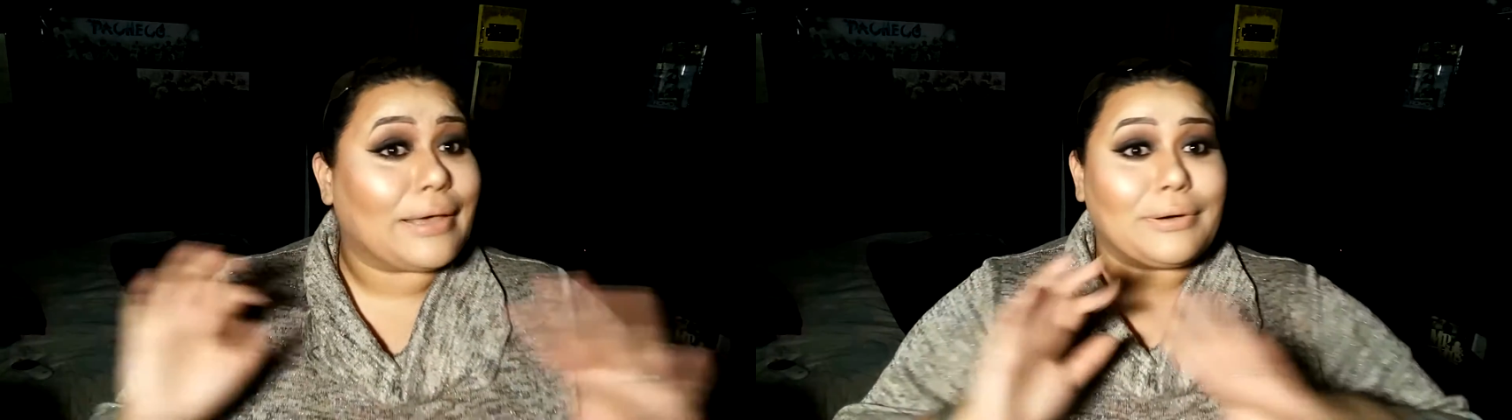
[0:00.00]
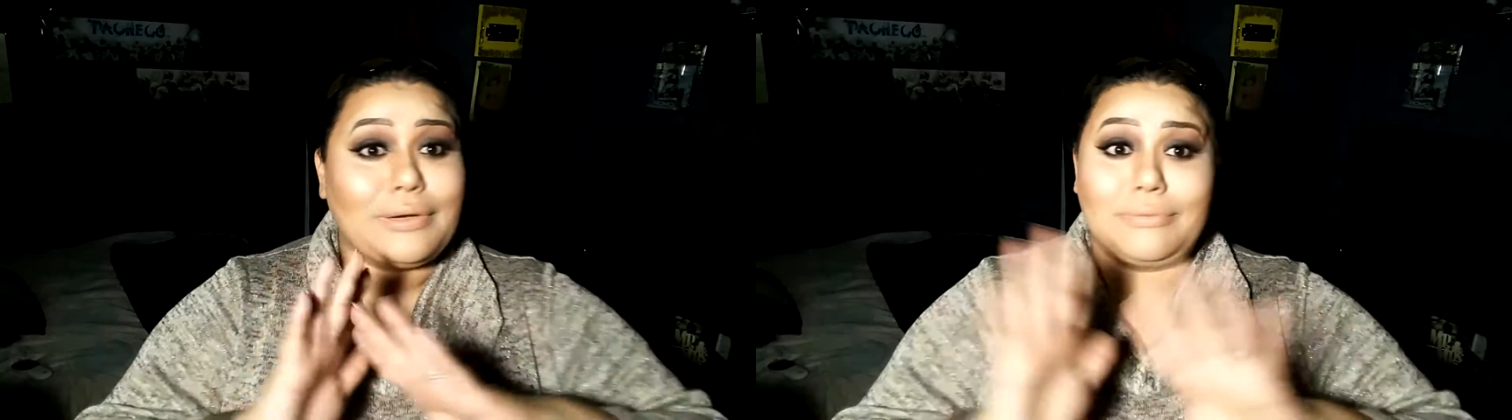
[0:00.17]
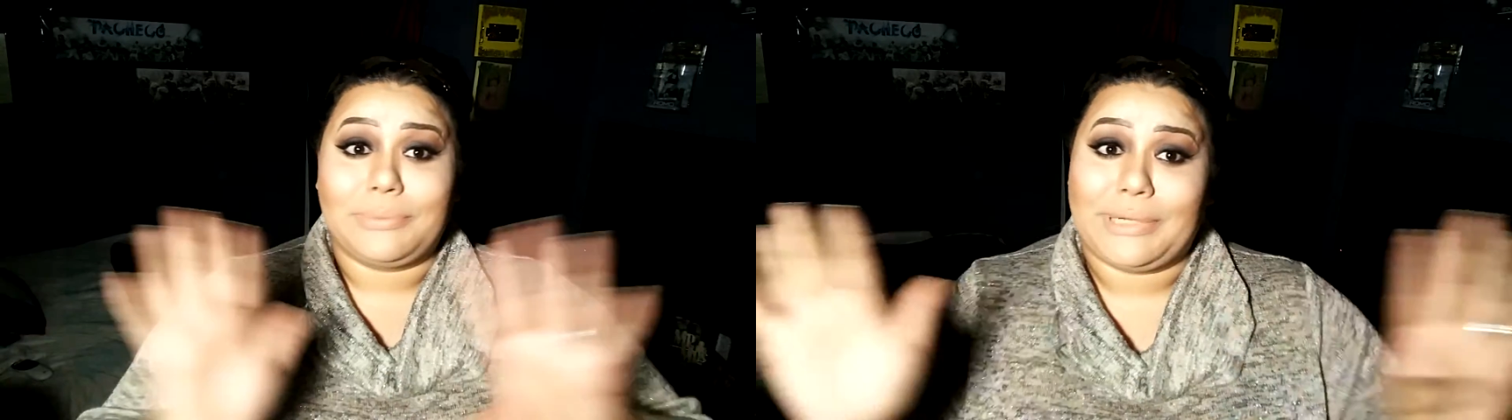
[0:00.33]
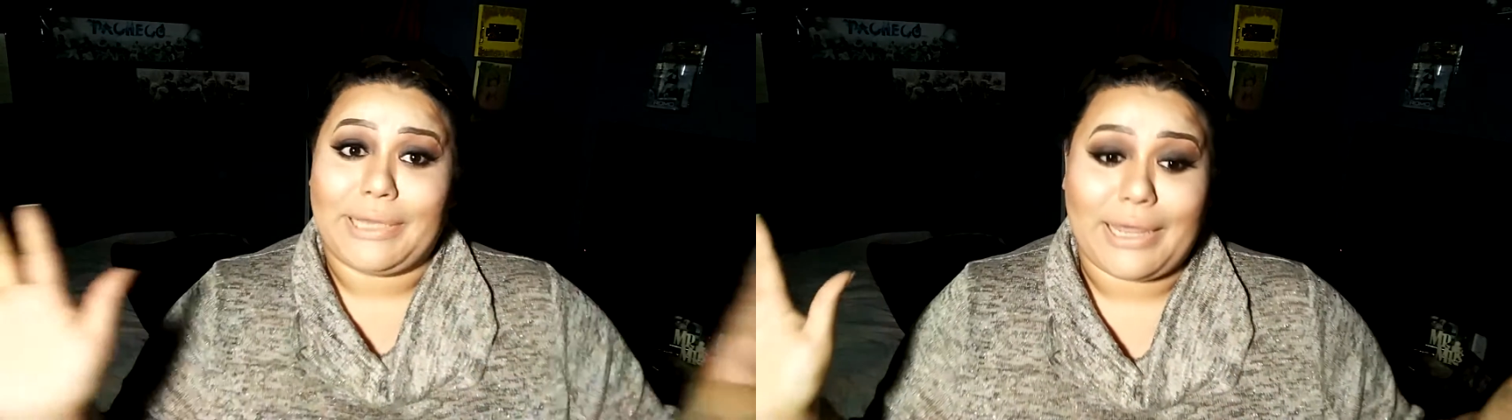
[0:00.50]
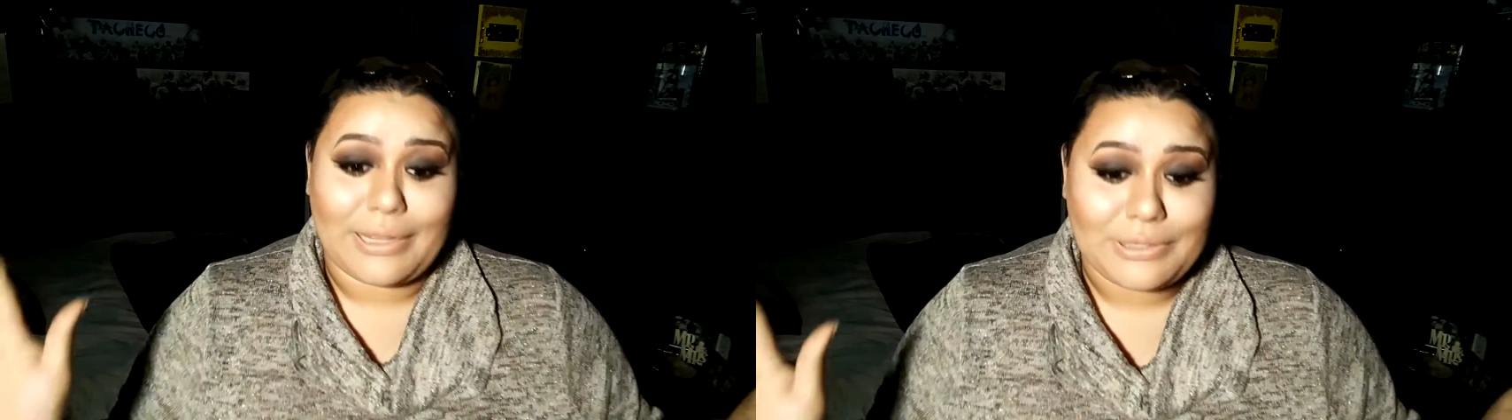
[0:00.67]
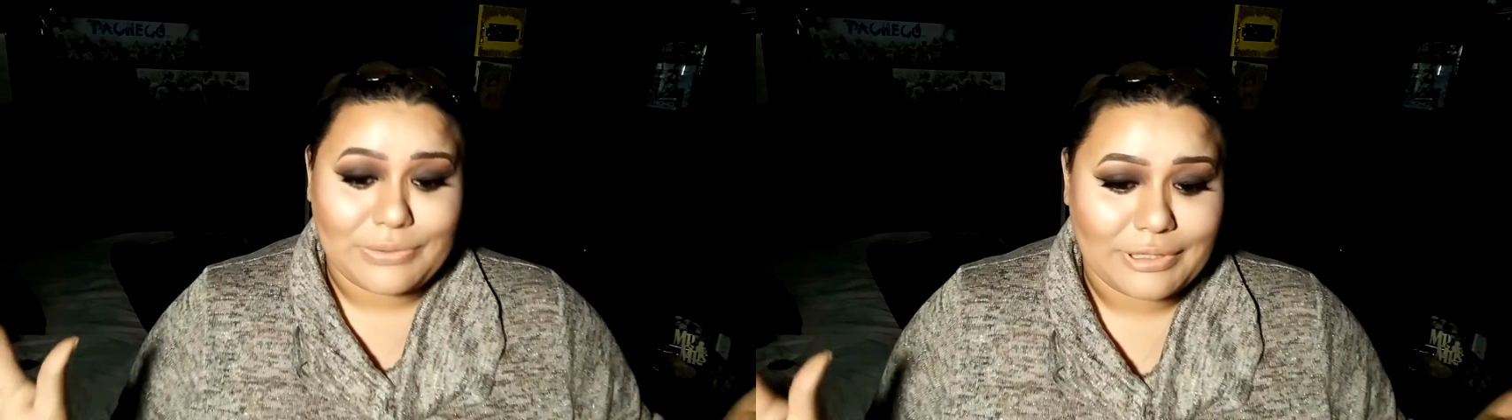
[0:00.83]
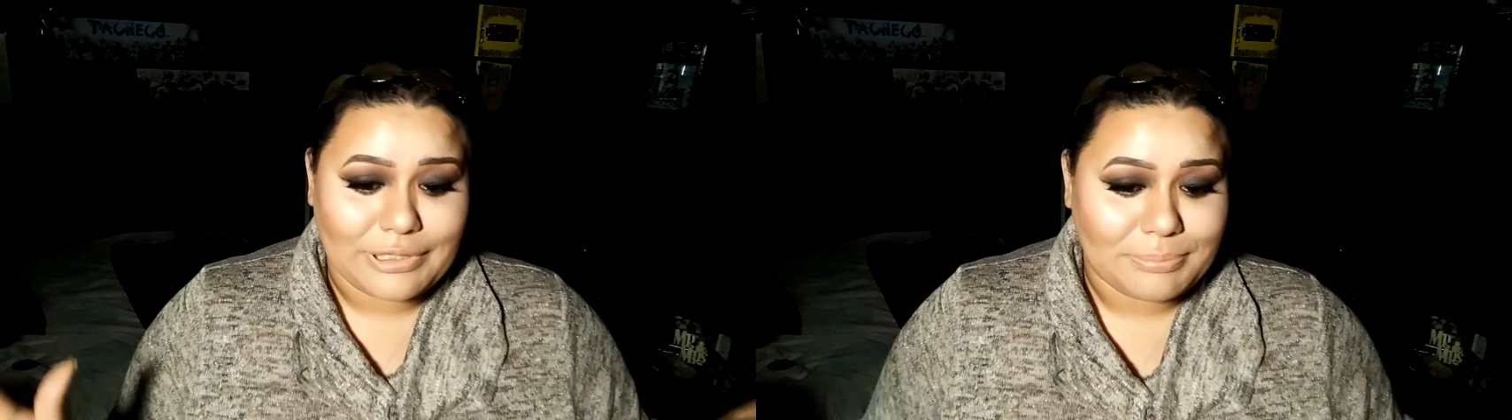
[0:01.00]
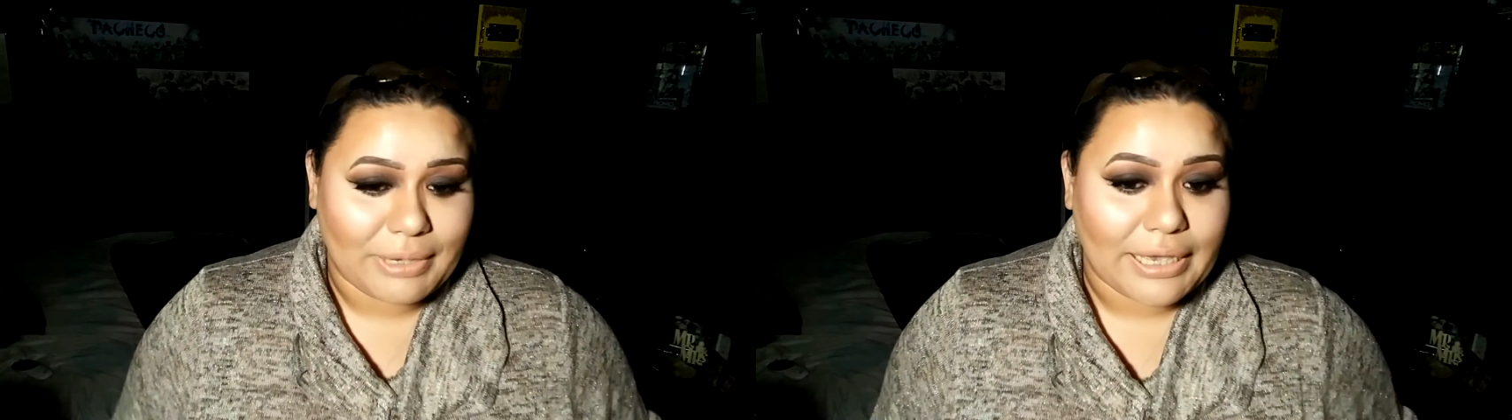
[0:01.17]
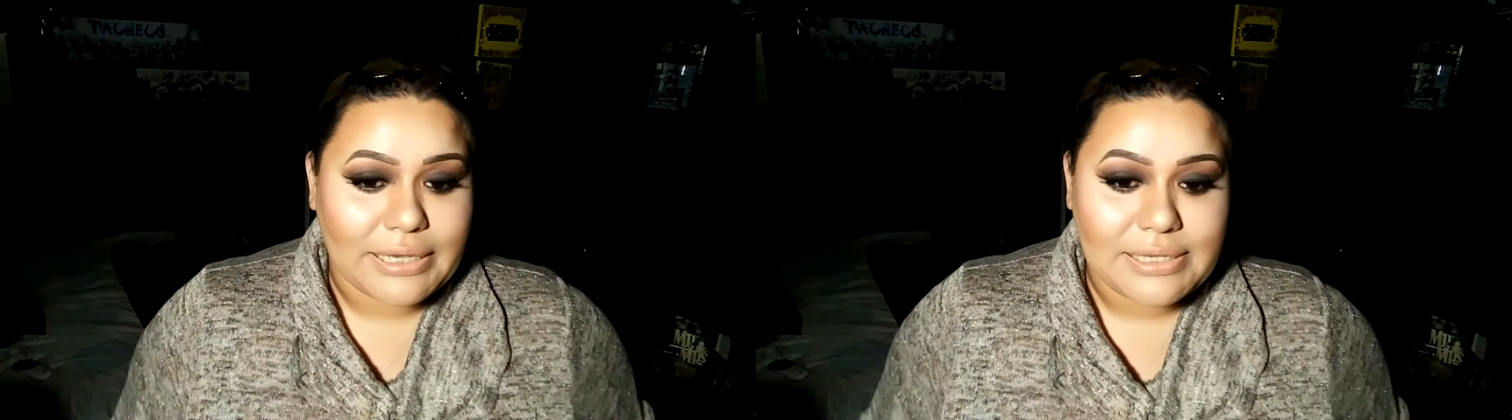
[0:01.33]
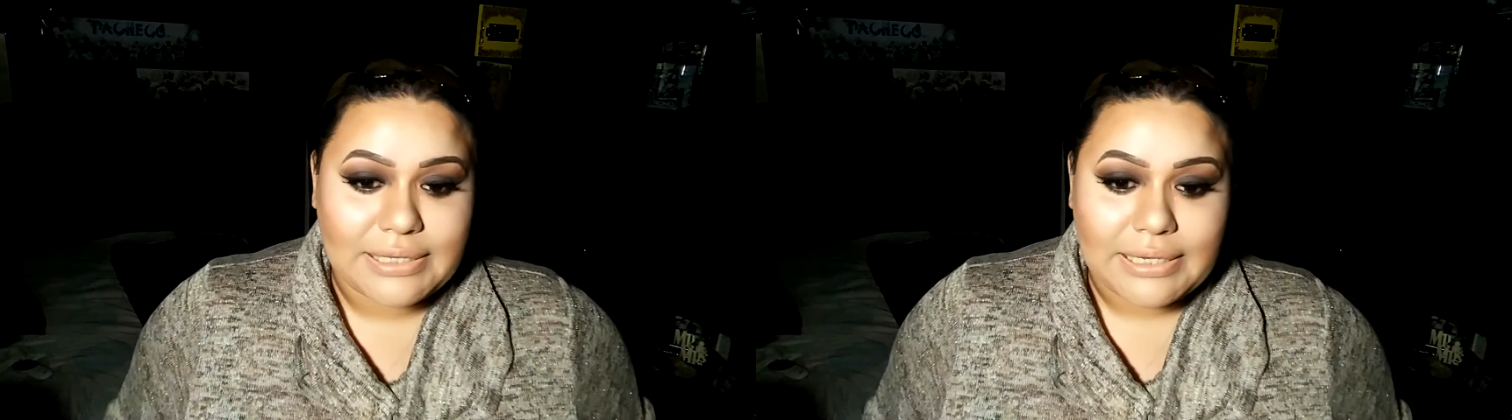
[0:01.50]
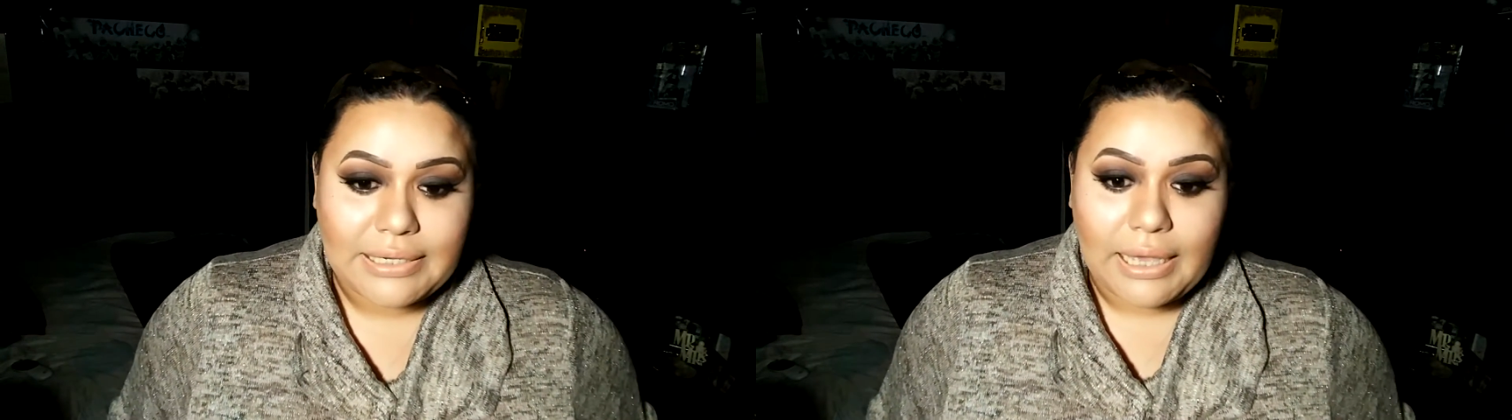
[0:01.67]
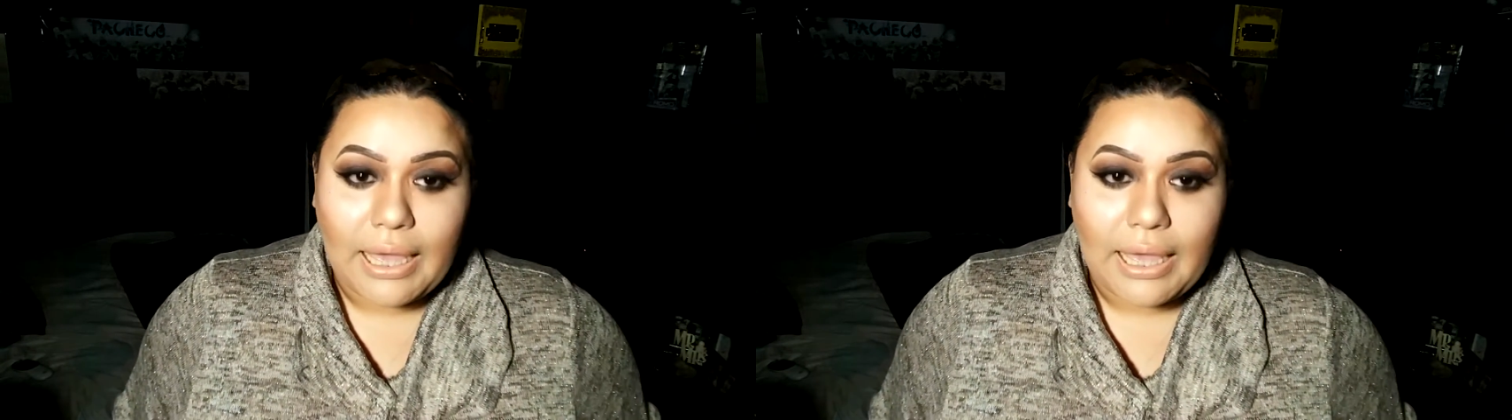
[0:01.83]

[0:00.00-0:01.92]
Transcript: I don't even want to get into it because